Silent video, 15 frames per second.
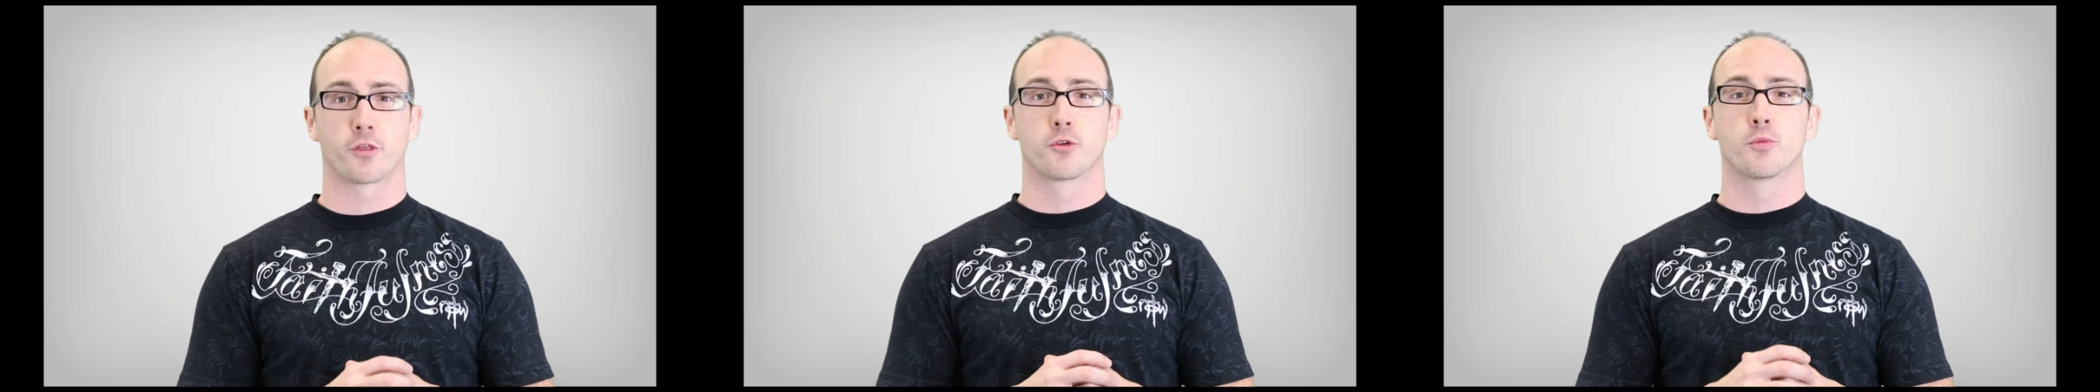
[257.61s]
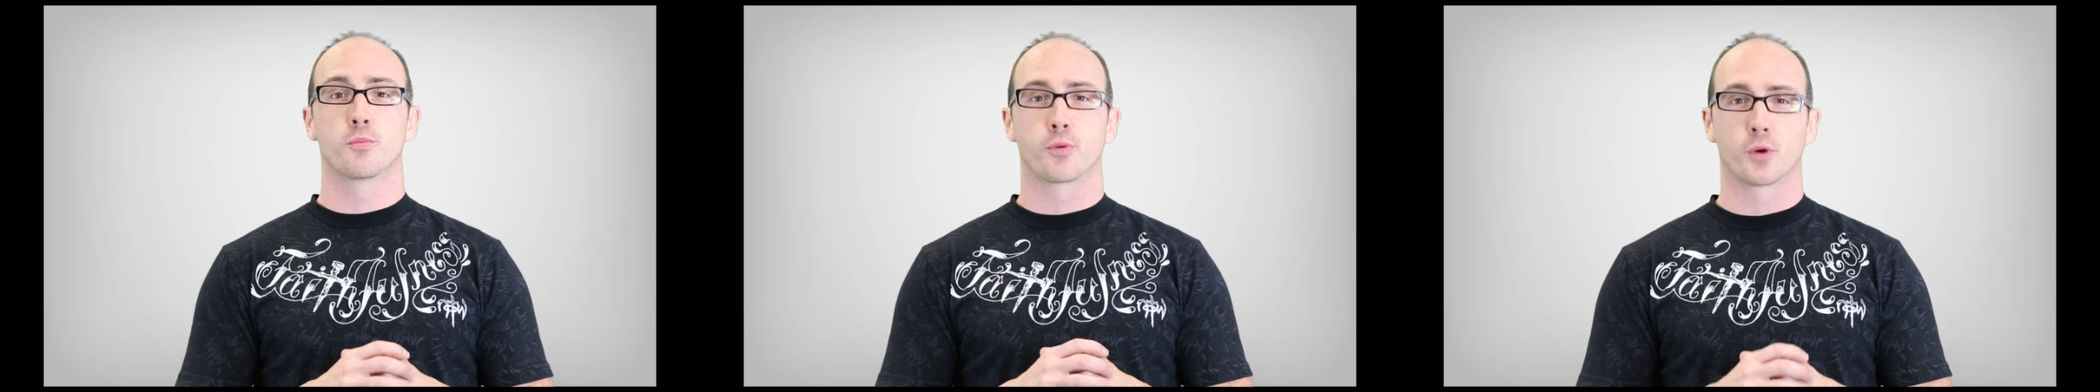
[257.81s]

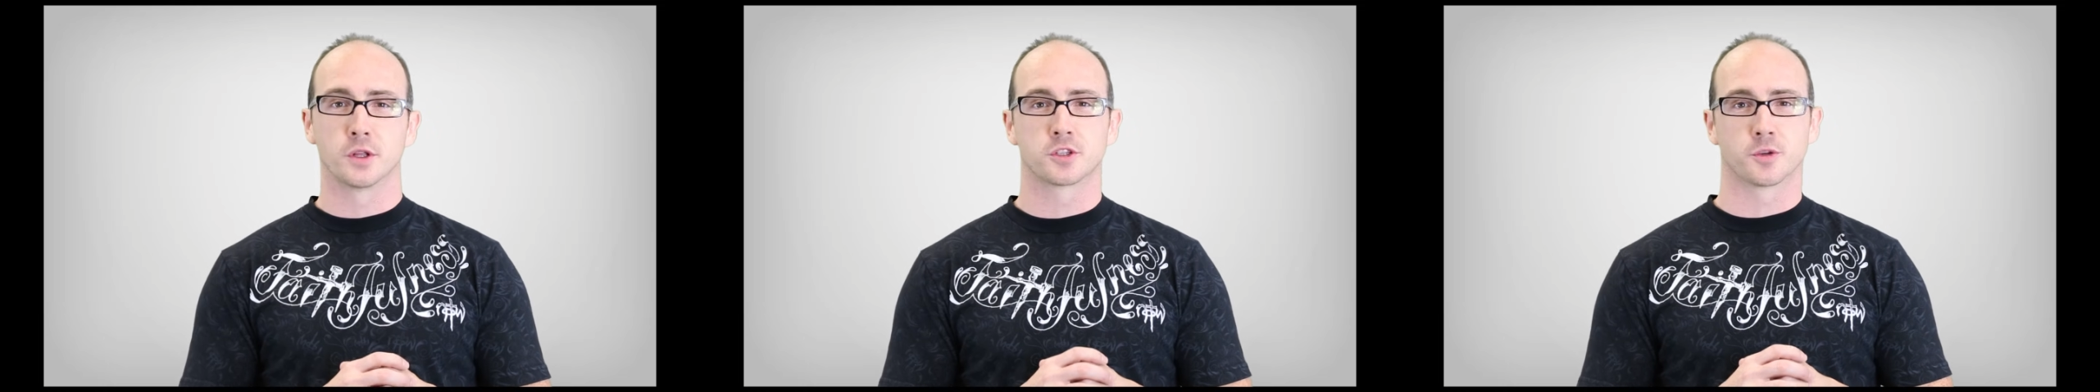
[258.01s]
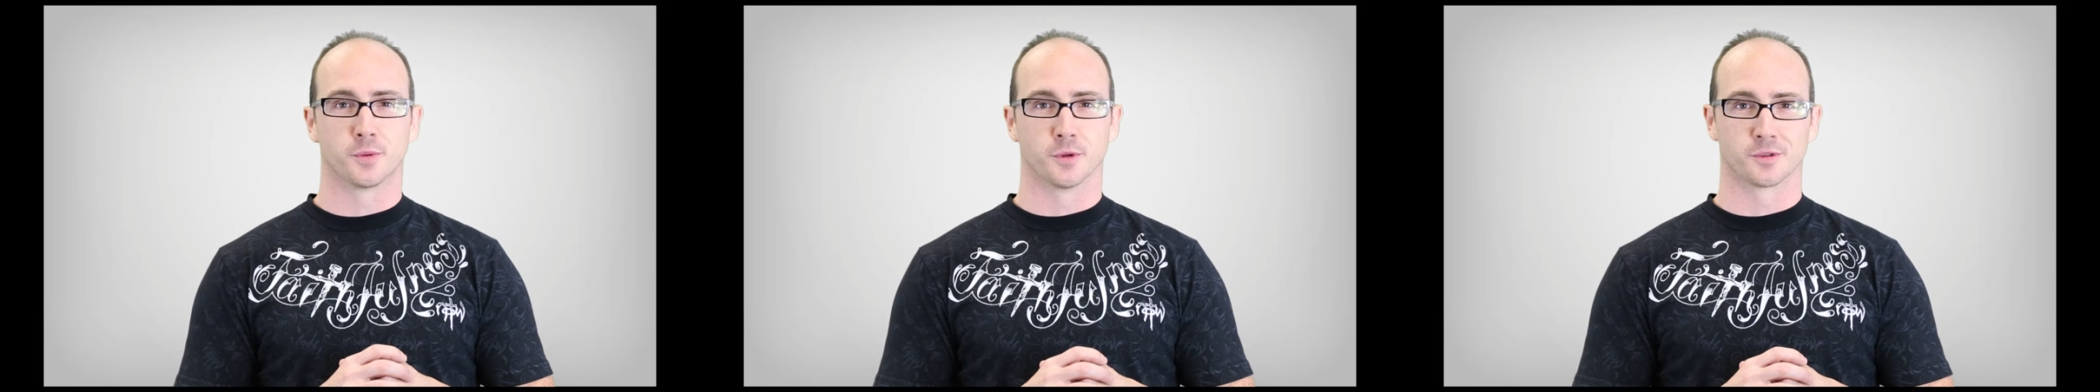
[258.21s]
through
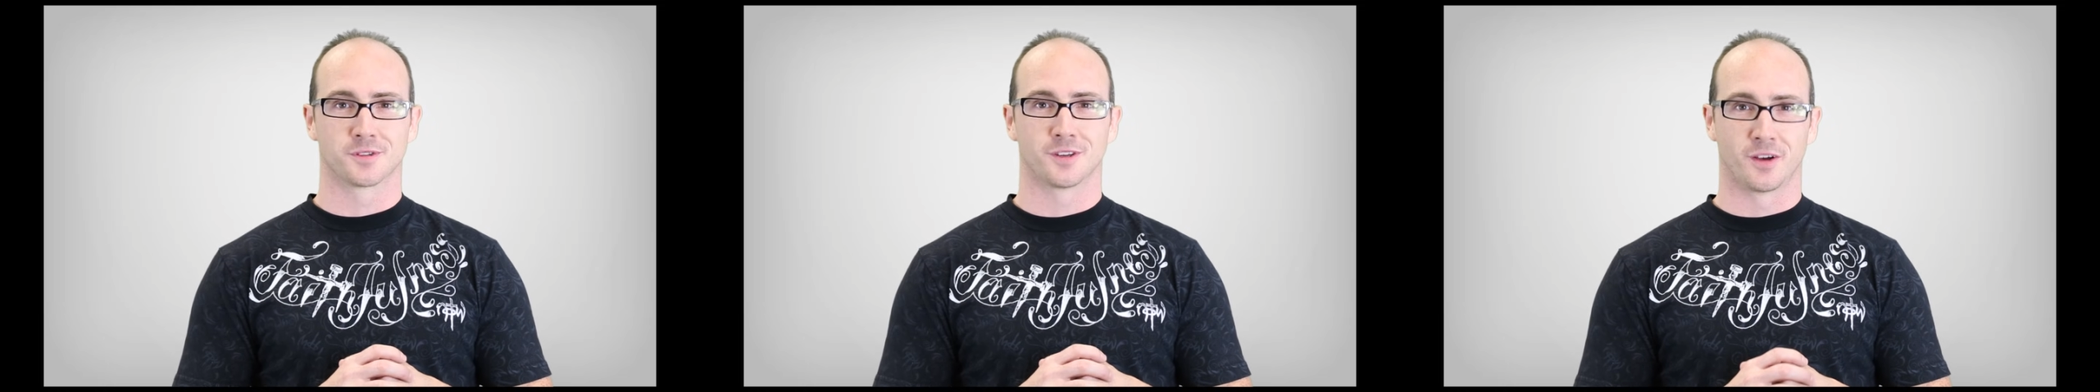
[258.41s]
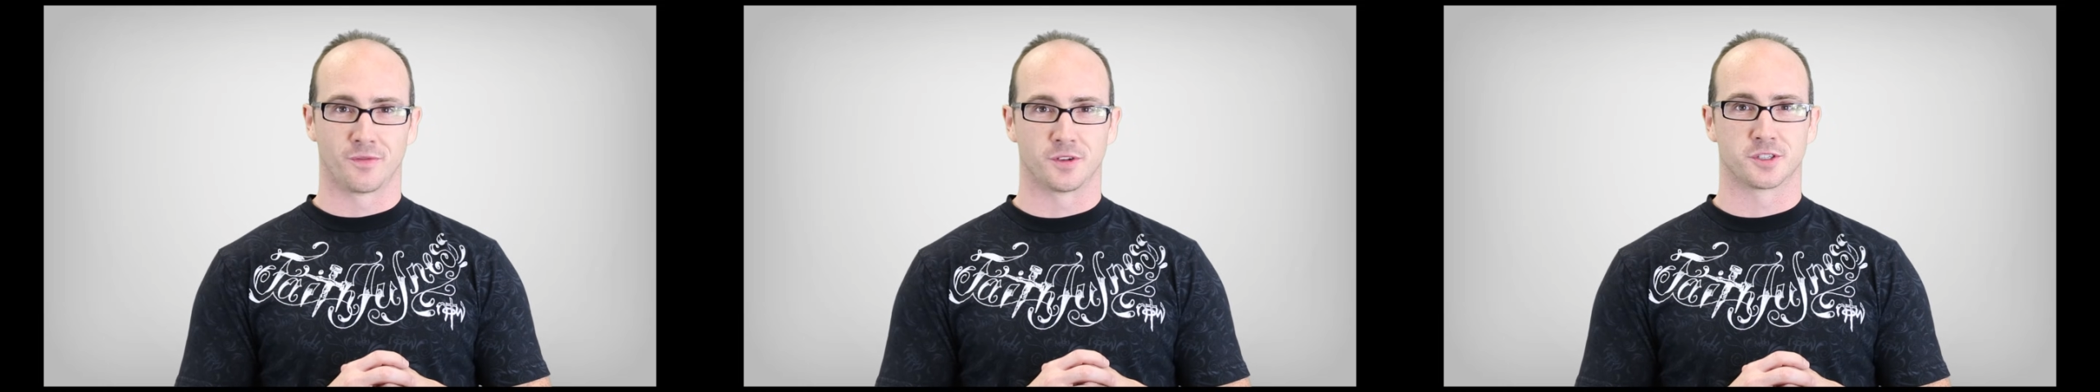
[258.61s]
principles
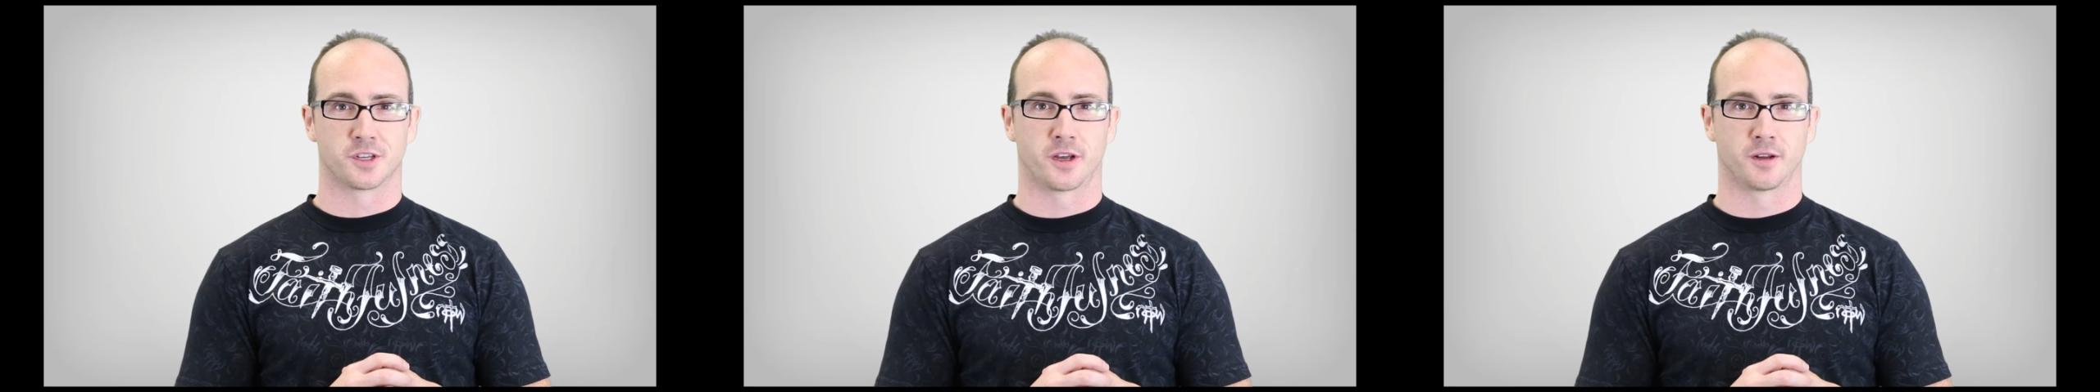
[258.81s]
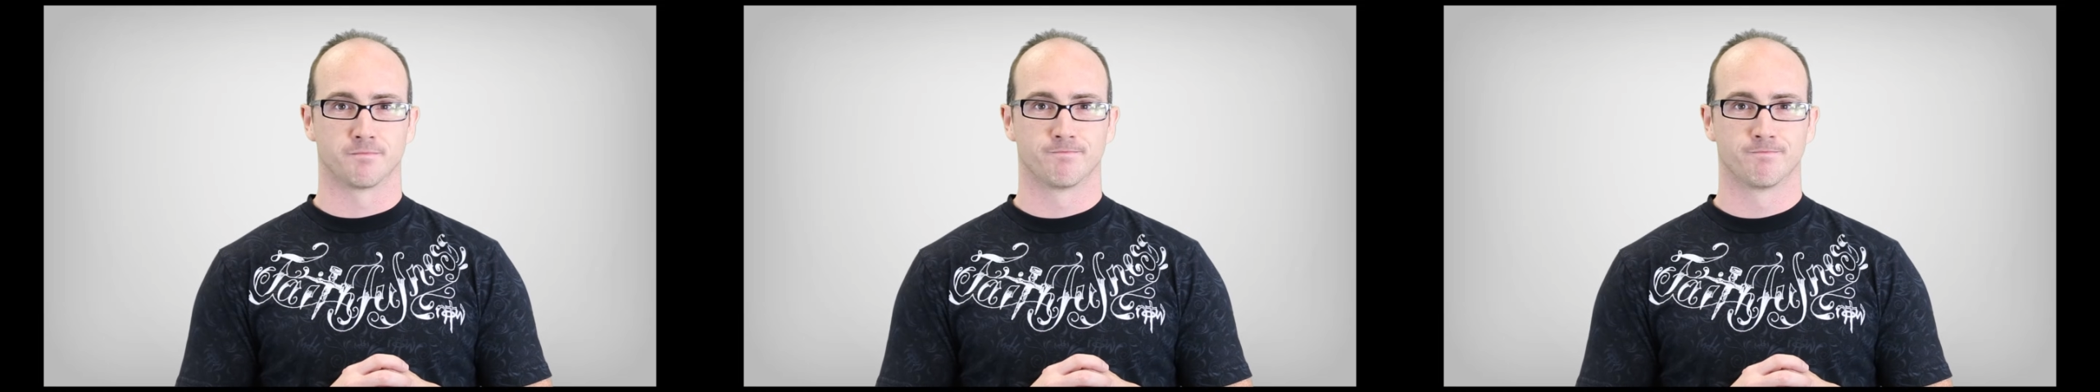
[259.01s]
of
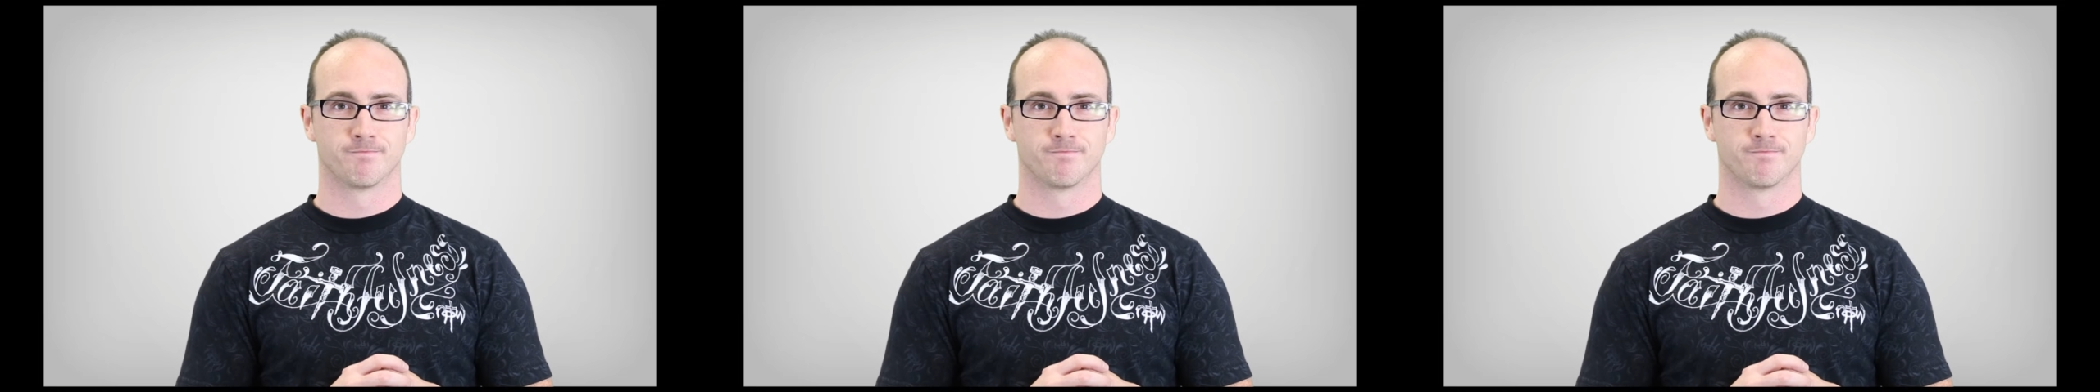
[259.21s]
design.